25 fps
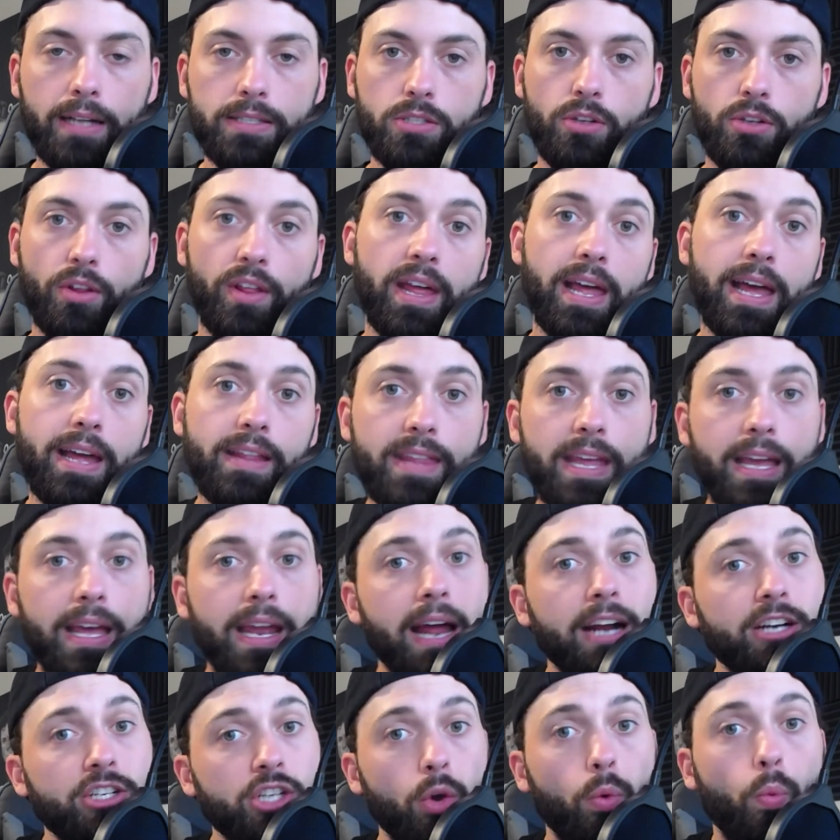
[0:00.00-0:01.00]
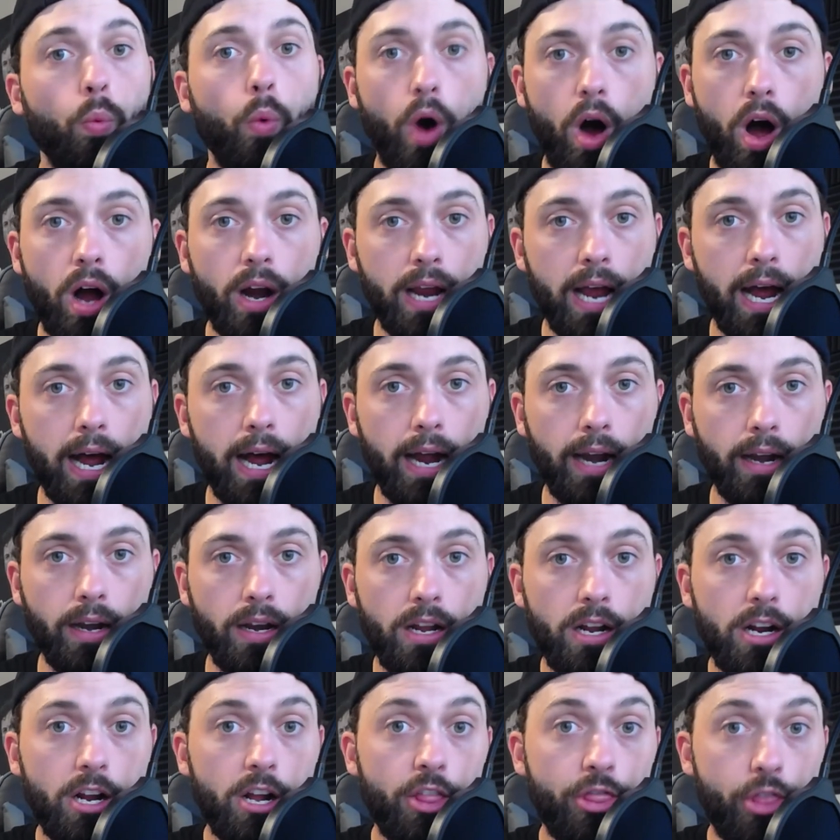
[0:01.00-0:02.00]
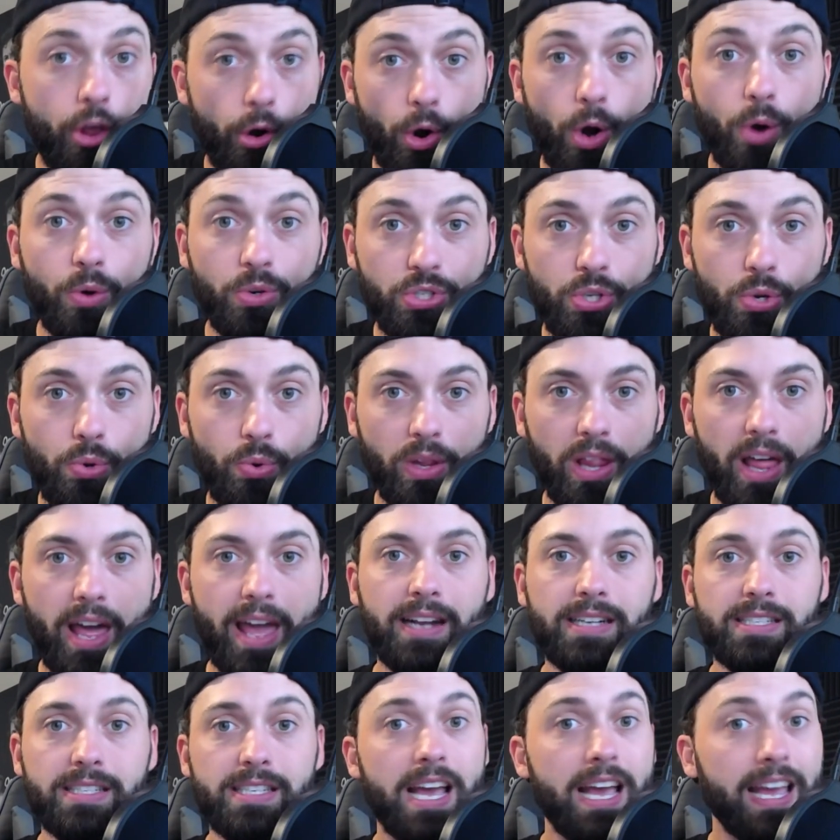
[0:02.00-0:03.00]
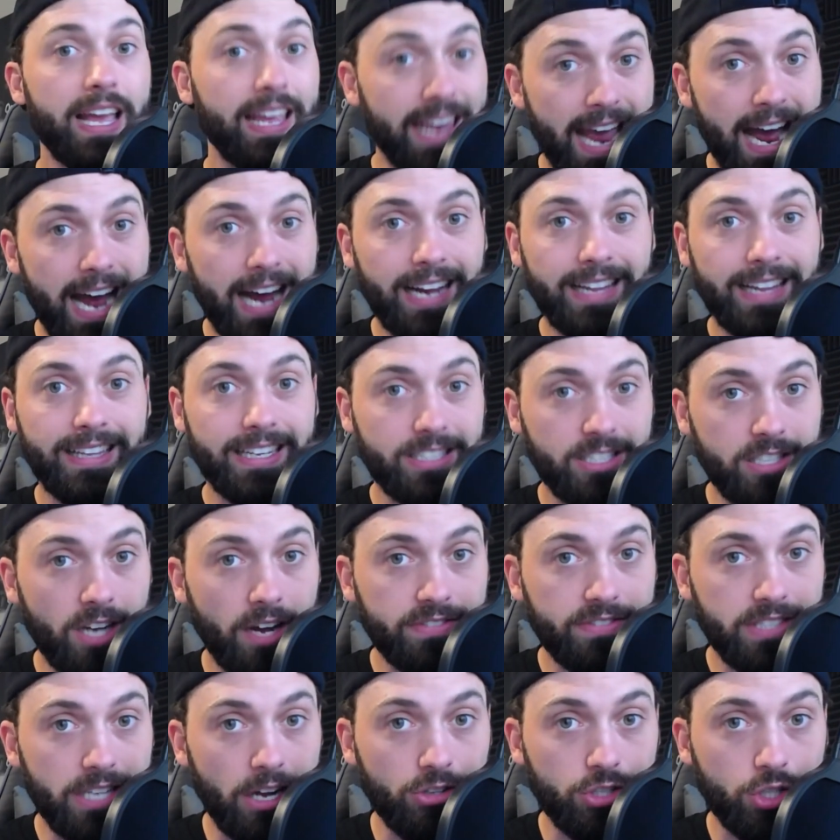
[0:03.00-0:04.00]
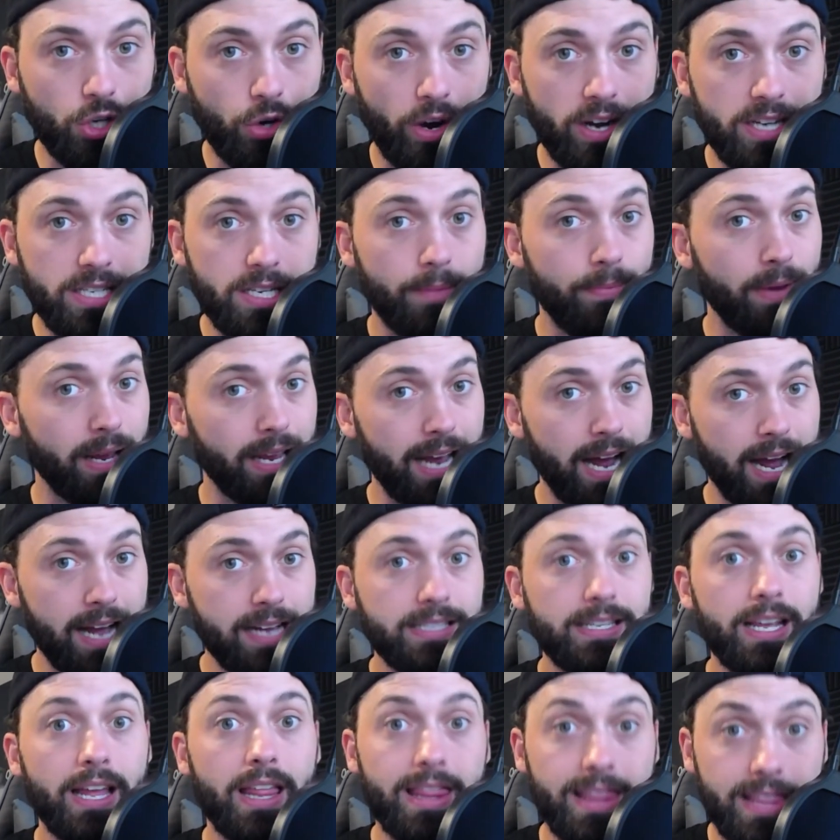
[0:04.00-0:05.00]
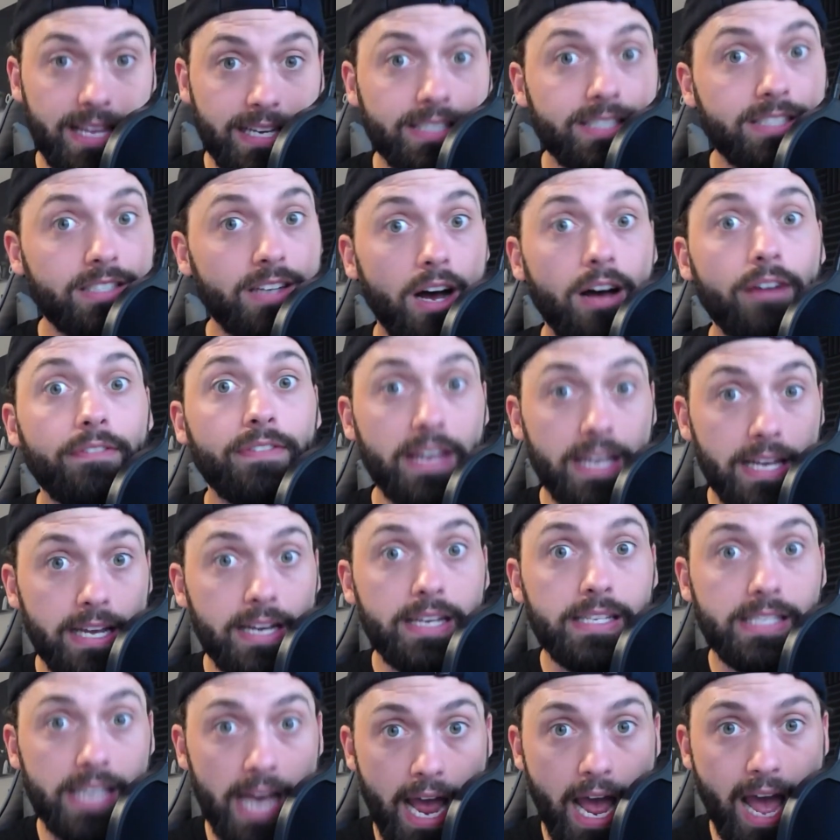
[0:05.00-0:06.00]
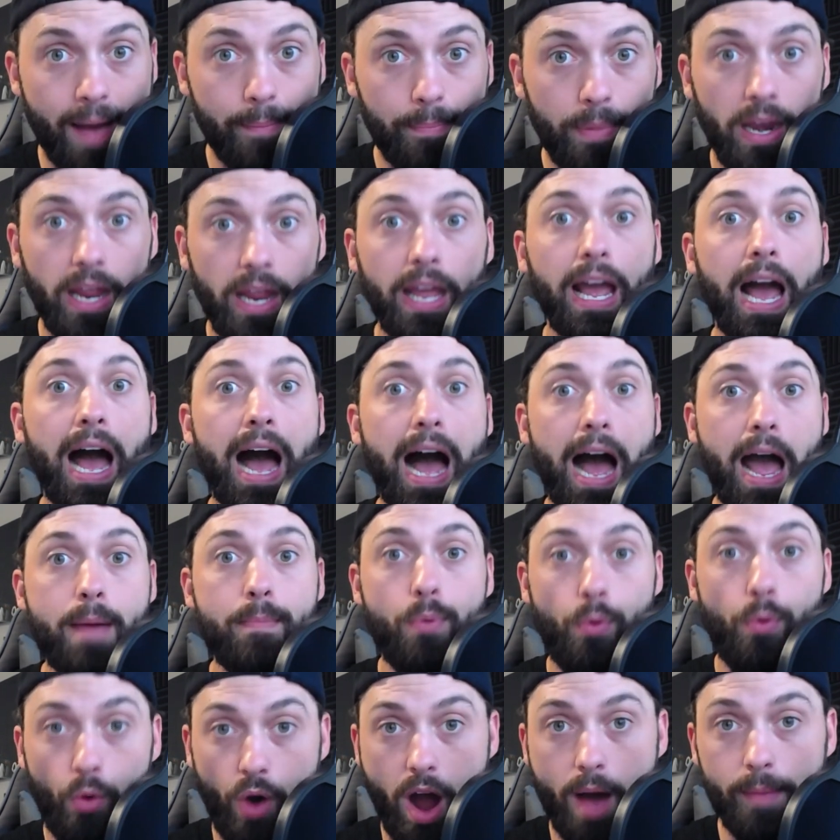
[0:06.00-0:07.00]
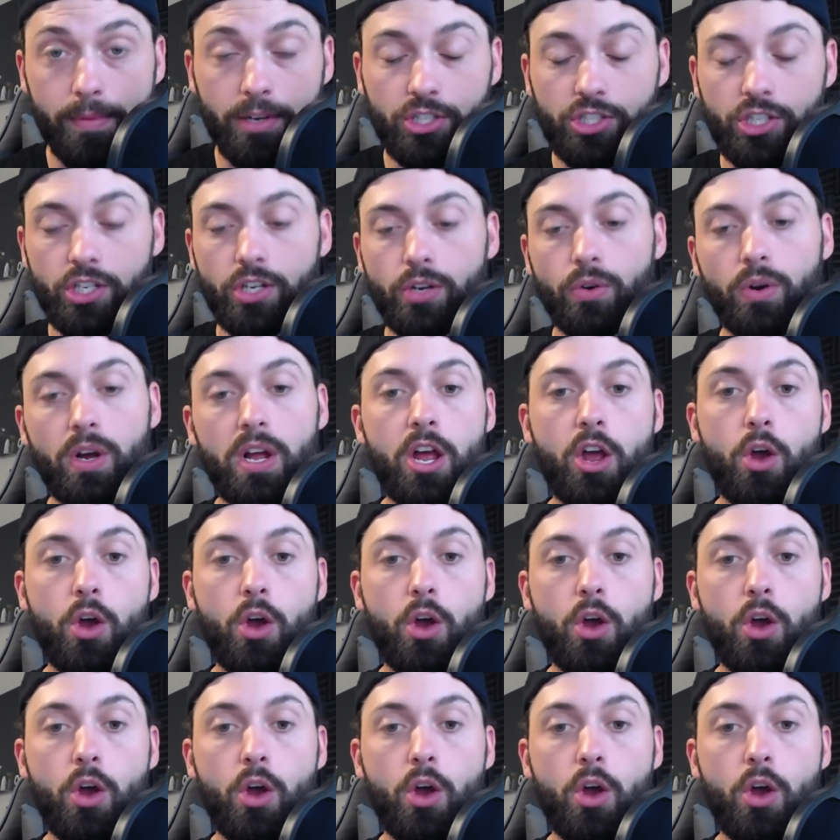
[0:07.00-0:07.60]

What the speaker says: so they can actually walk on their own 2 legs. Yeah, this stuff sounds crazy, but guys, this stuff is happening. I promise you.